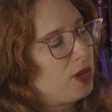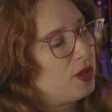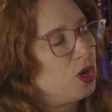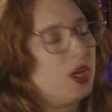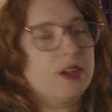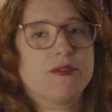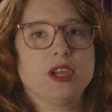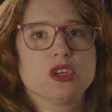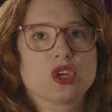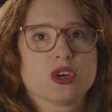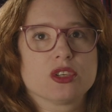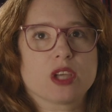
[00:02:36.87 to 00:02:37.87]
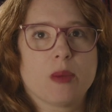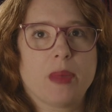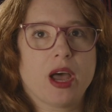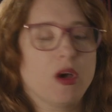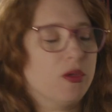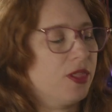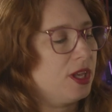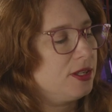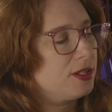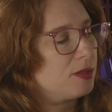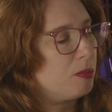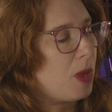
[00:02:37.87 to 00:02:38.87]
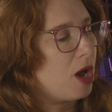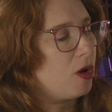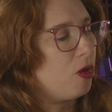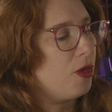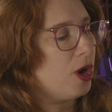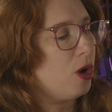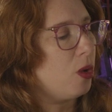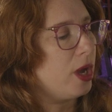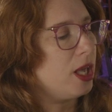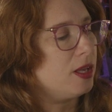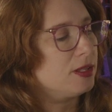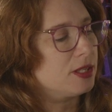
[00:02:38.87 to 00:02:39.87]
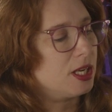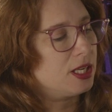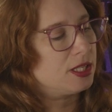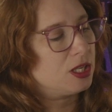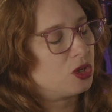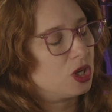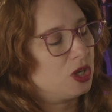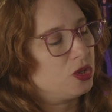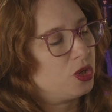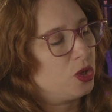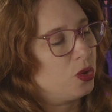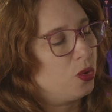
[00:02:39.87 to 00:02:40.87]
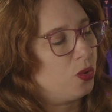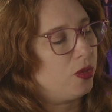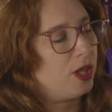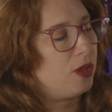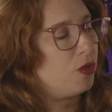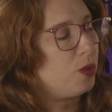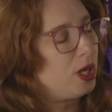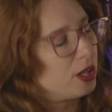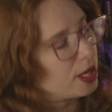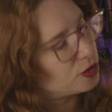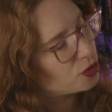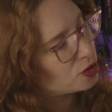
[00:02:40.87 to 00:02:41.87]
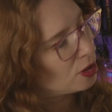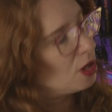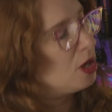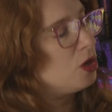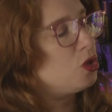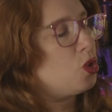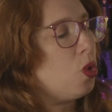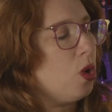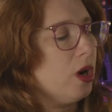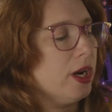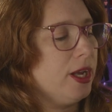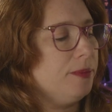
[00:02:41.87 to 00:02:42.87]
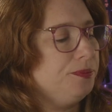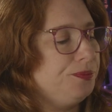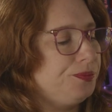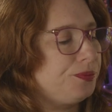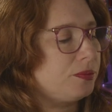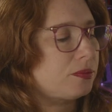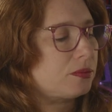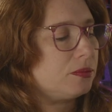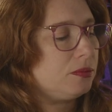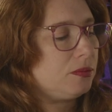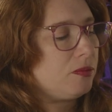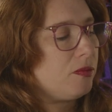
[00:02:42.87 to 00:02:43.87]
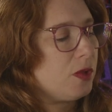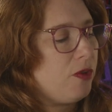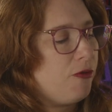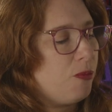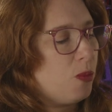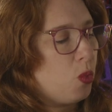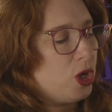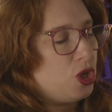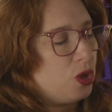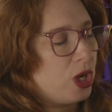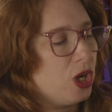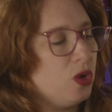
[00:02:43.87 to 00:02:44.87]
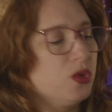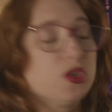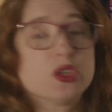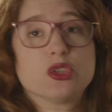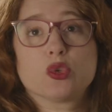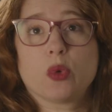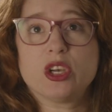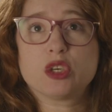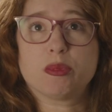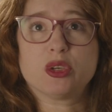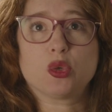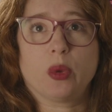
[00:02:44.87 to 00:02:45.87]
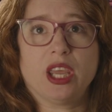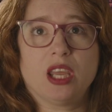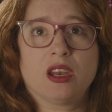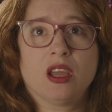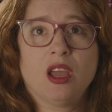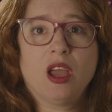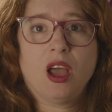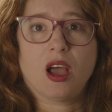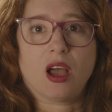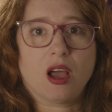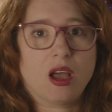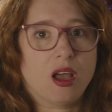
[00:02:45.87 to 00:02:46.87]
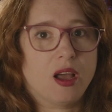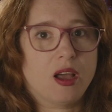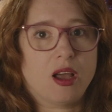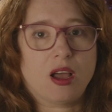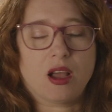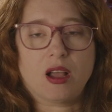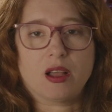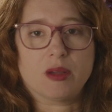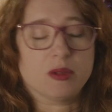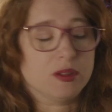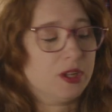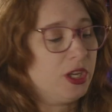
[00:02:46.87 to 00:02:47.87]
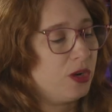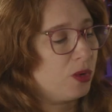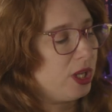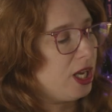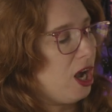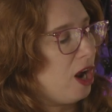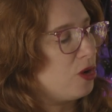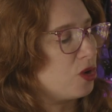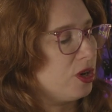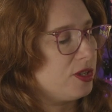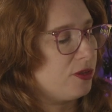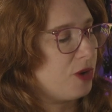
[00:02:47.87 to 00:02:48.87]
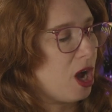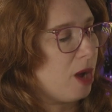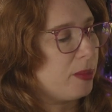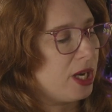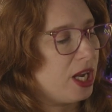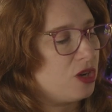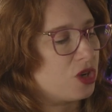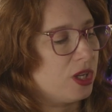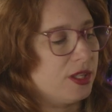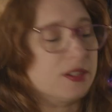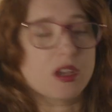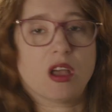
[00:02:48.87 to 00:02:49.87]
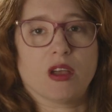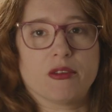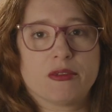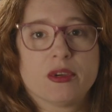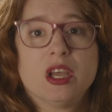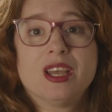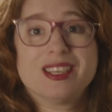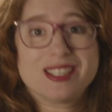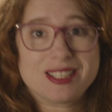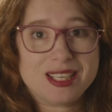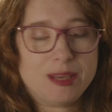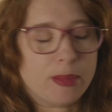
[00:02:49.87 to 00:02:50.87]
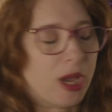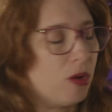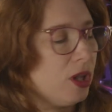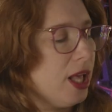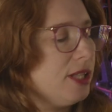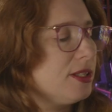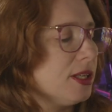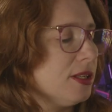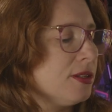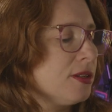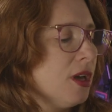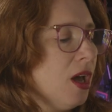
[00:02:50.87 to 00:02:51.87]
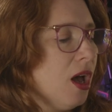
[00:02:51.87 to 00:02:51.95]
the unique features about this model, though, is in addition to the 3-lens turret, which you can use to switch between literally hundreds of combinations of C-mount lenses,